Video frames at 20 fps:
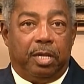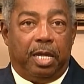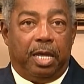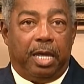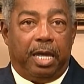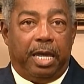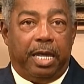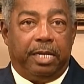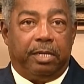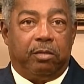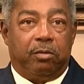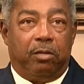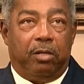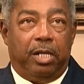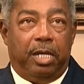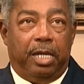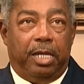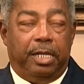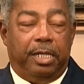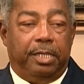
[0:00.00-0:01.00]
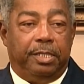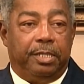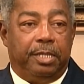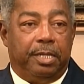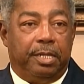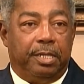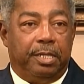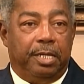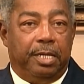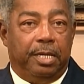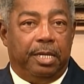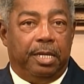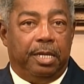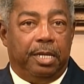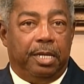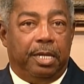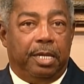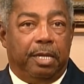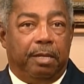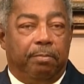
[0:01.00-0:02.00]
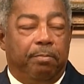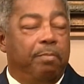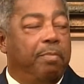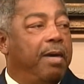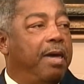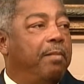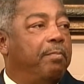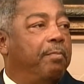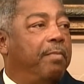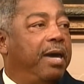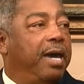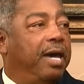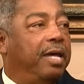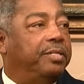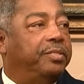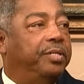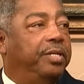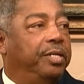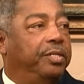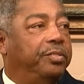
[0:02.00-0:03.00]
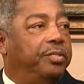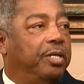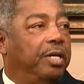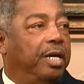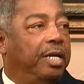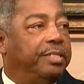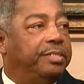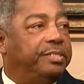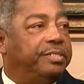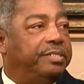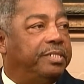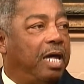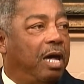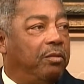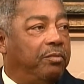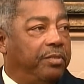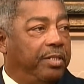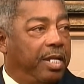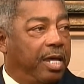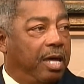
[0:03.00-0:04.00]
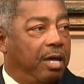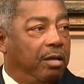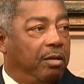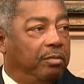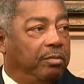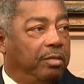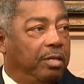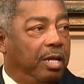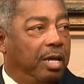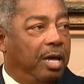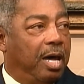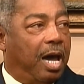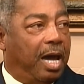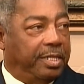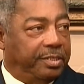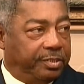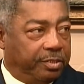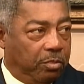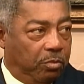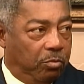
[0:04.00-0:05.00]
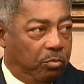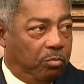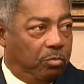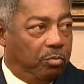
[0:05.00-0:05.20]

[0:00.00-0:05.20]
8th grade math teacher at Southdown High School.